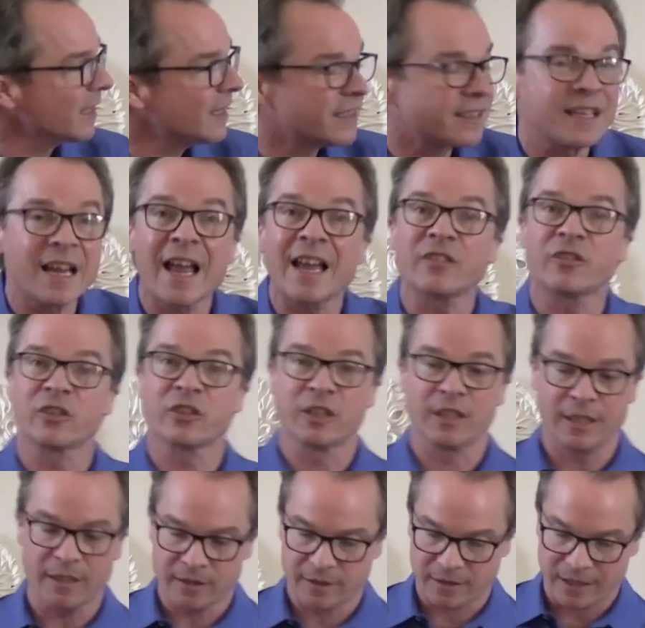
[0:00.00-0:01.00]
these
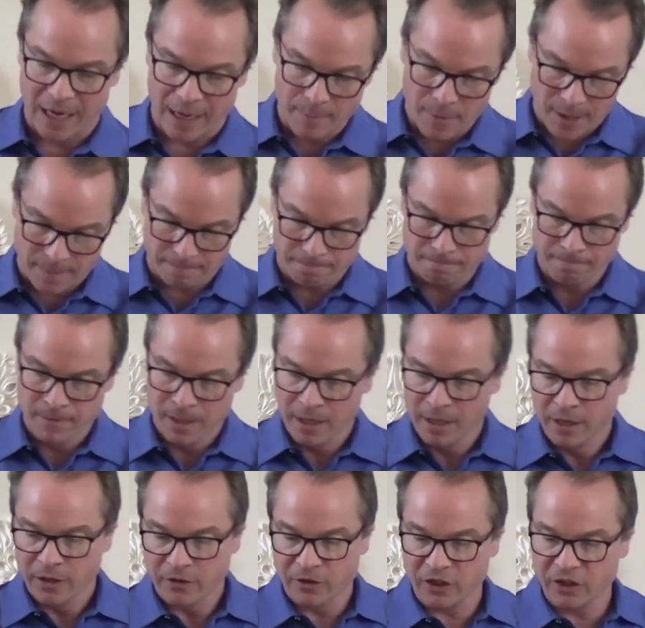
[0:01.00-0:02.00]
Sadducees came up
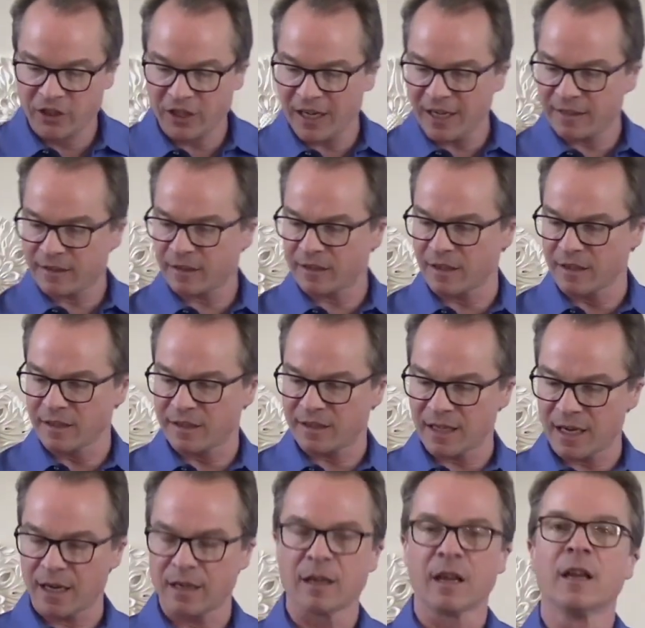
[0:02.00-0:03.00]
to Jesus and
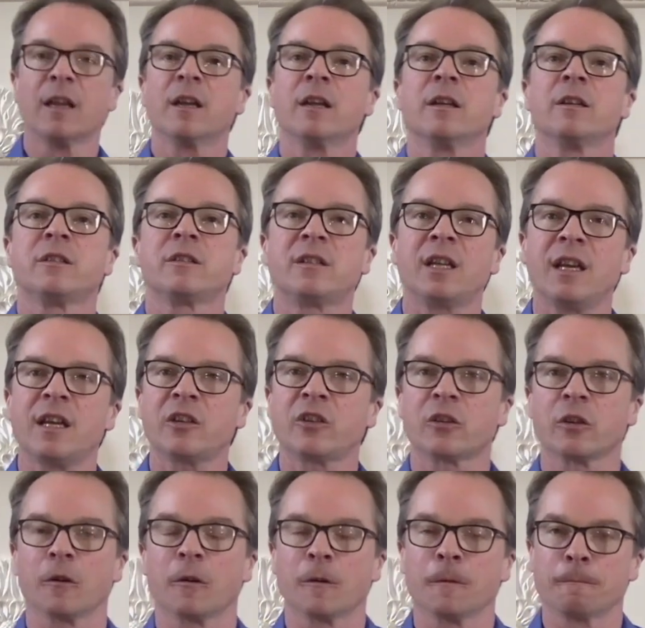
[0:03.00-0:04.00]
said,
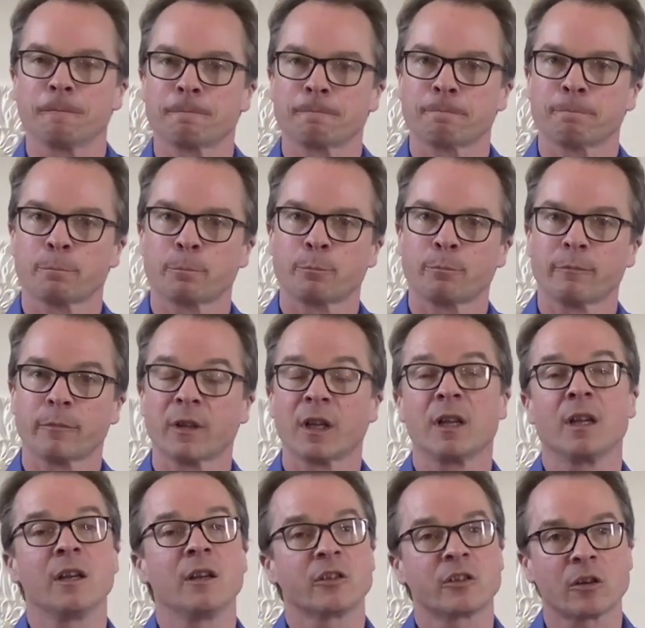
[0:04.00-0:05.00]
"Teacher,"
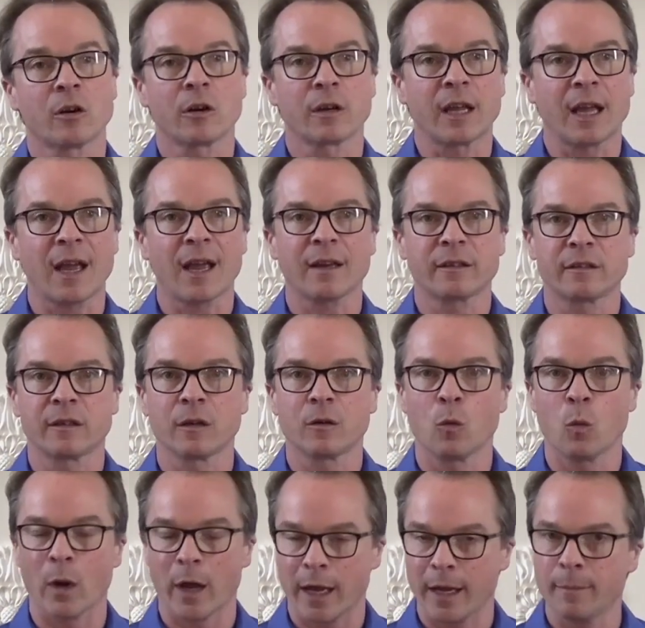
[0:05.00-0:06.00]
in a
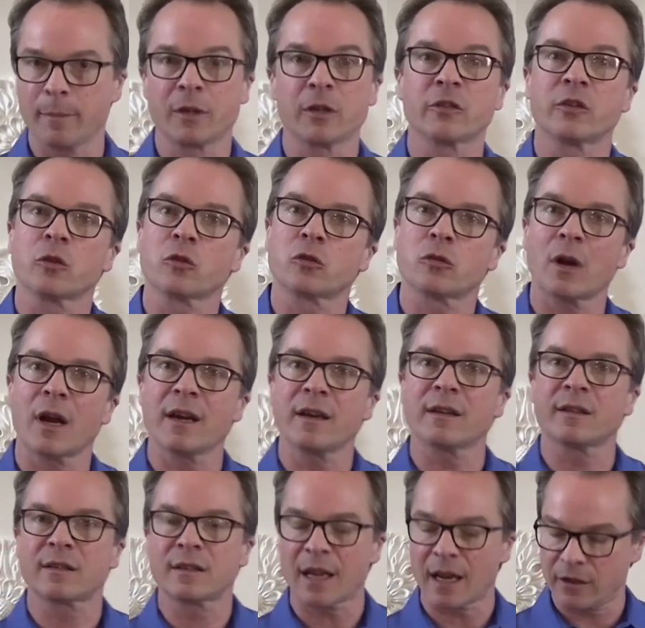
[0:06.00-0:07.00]
sarcastic way, because they're trying
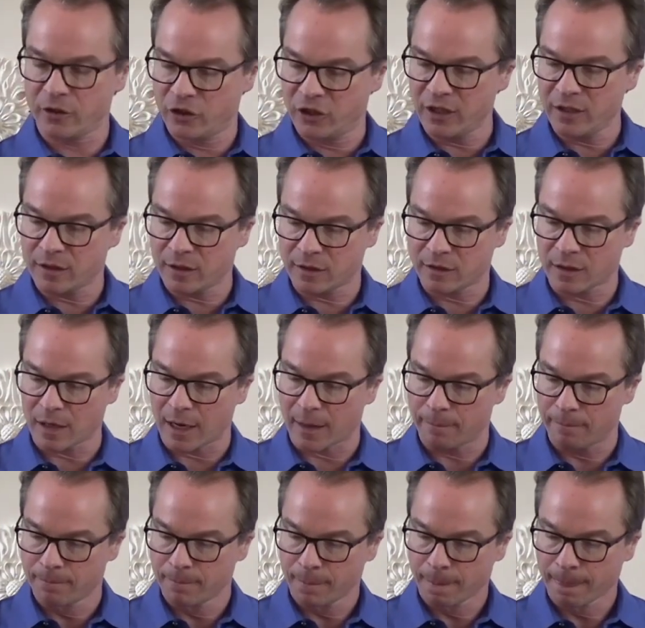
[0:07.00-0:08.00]
to set Jesus
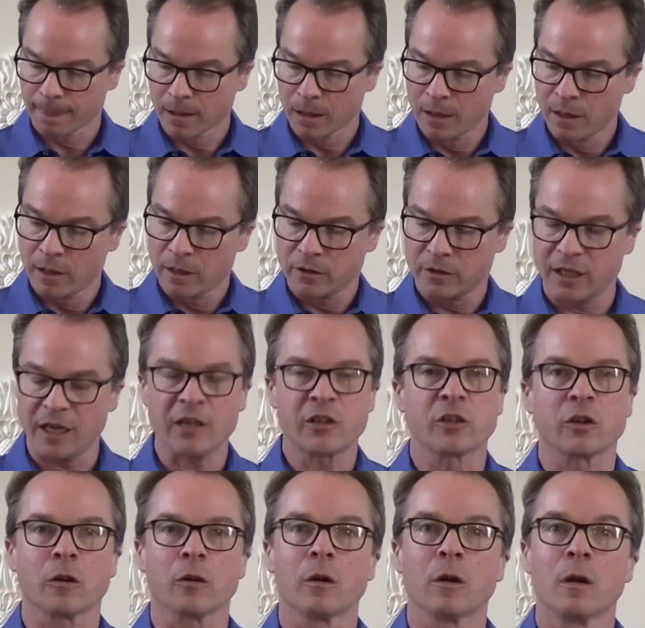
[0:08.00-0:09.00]
up.
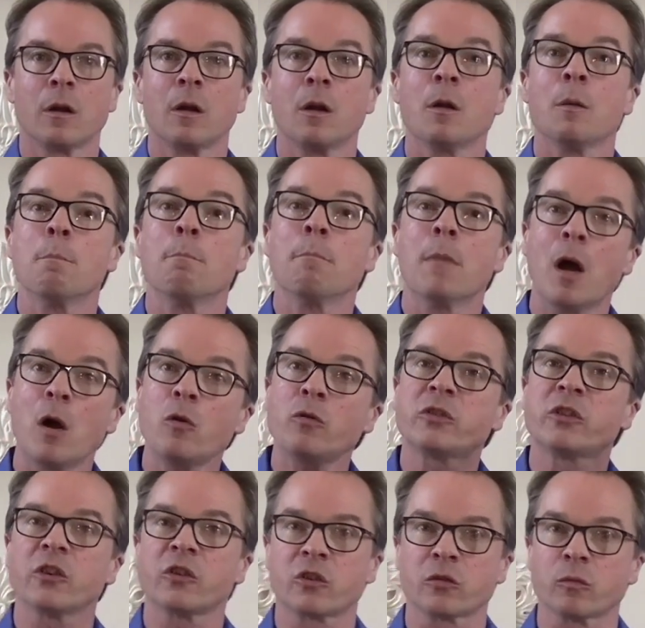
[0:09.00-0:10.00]
"Teacher,
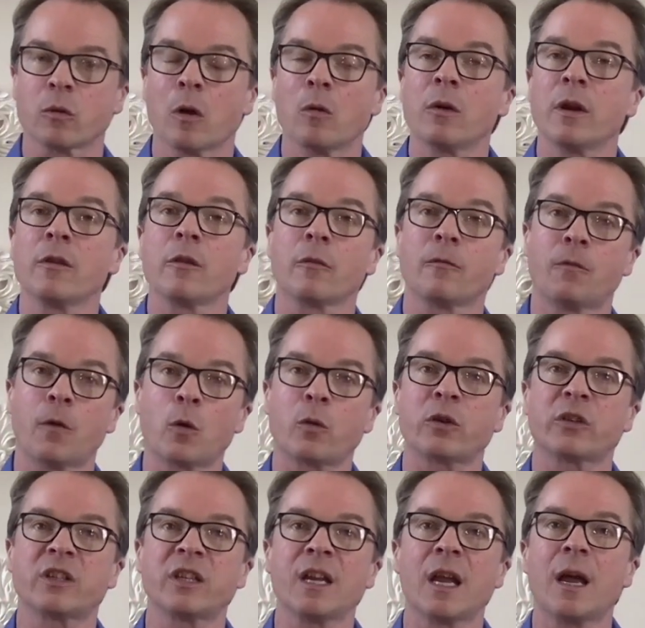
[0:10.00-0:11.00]
Moses wrote," and they're
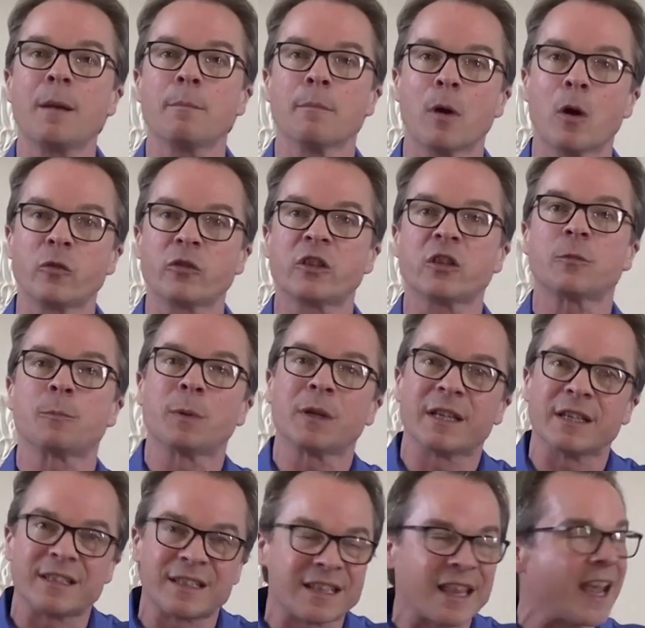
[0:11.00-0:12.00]
focusing on Moses
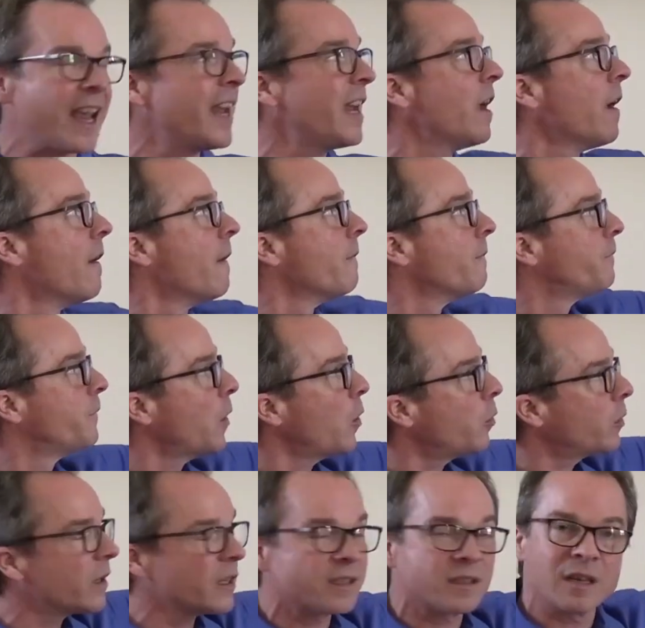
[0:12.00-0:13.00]
because they
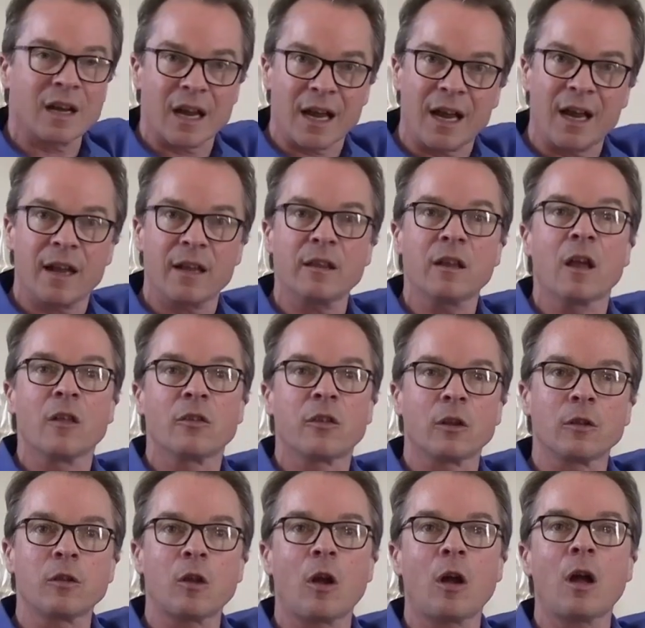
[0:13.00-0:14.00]
focus on the
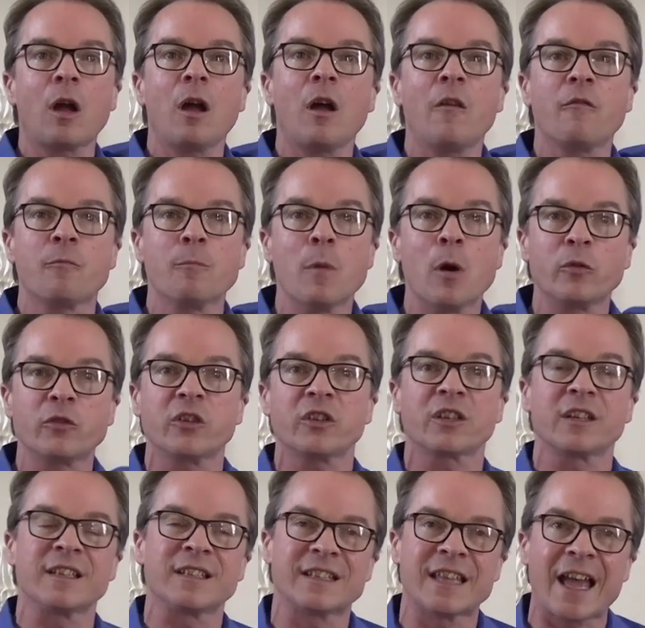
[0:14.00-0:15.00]
law of Moses
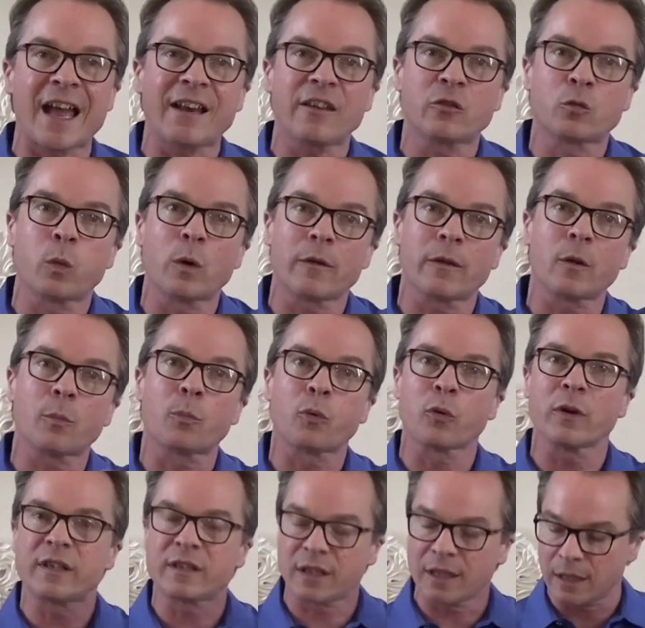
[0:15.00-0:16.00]
because that is where their
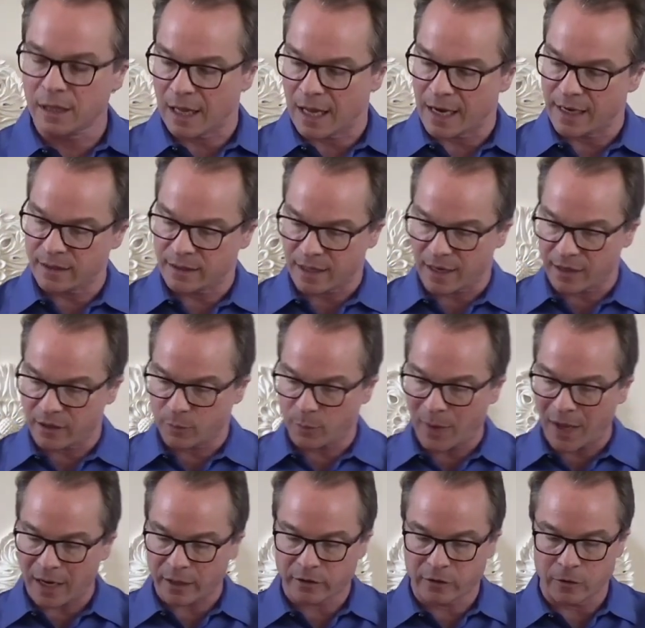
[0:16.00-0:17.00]
priestly line ties
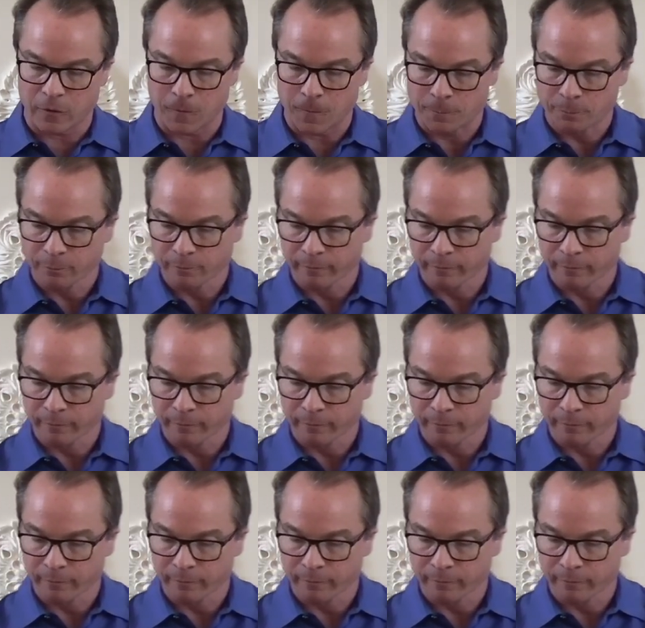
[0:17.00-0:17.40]
back to.